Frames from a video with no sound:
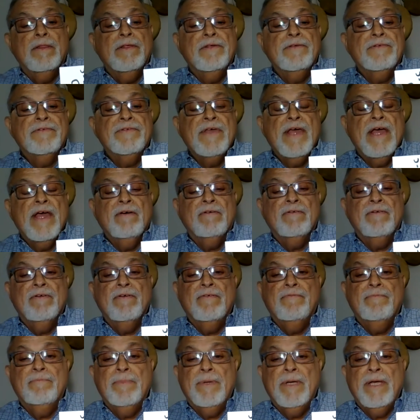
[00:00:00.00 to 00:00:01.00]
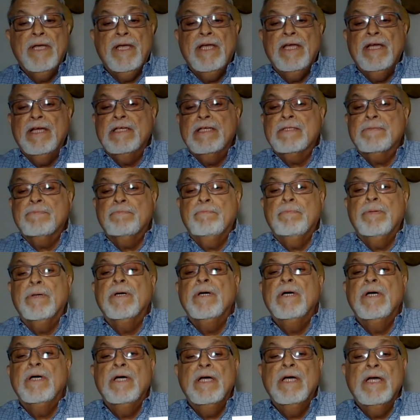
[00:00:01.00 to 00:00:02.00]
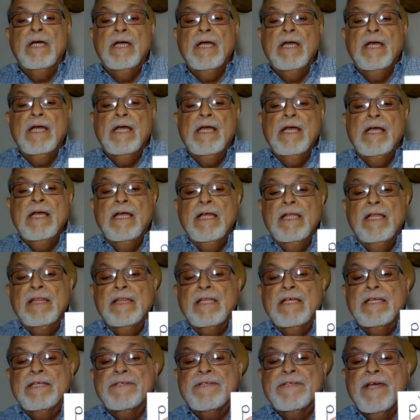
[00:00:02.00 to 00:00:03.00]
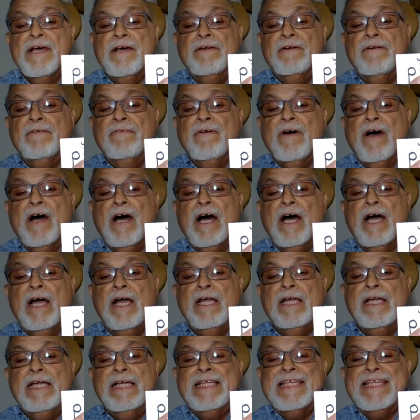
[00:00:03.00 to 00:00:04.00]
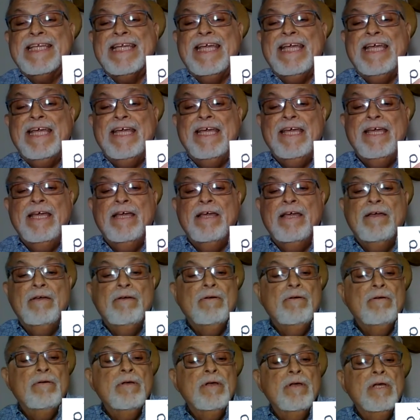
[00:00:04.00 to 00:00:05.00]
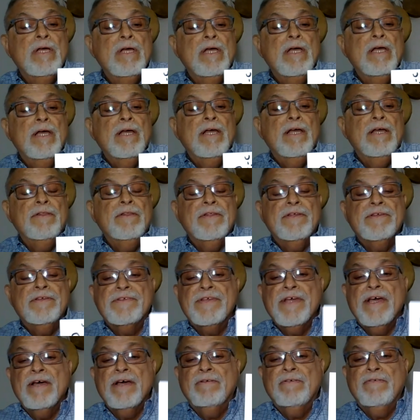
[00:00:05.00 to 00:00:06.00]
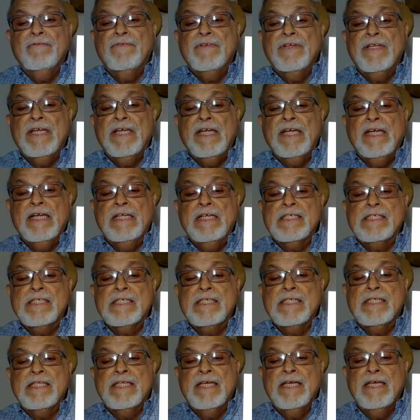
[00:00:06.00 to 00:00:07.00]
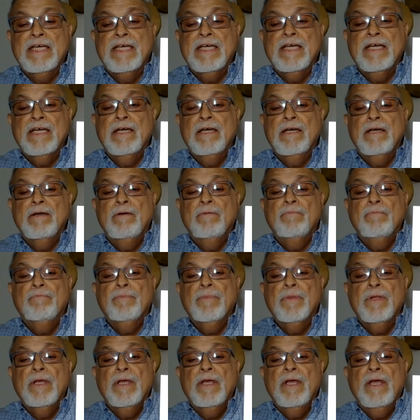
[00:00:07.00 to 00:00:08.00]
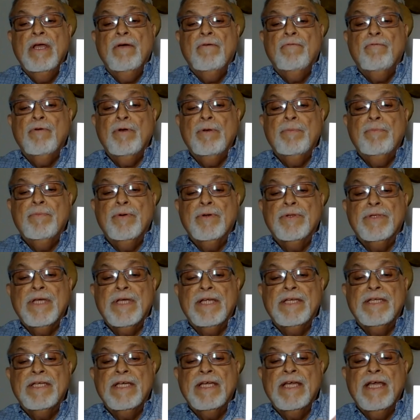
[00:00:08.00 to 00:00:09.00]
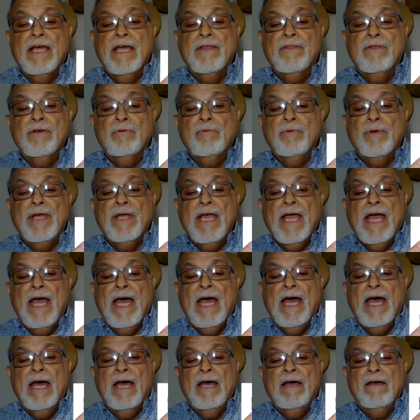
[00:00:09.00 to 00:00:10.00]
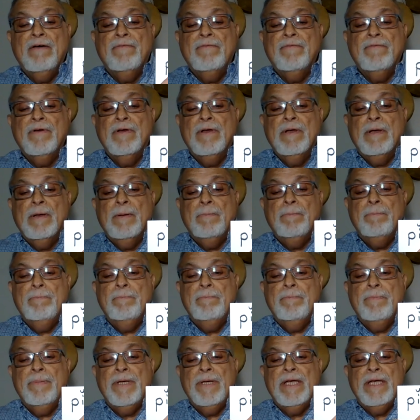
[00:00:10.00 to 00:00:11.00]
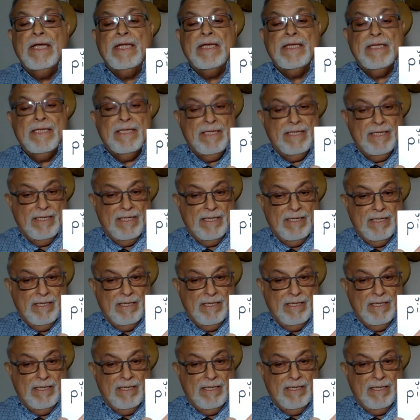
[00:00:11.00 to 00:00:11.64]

the sound of P is P, the sound of I is I, and the sound of T is T. If we put that together, we have pit.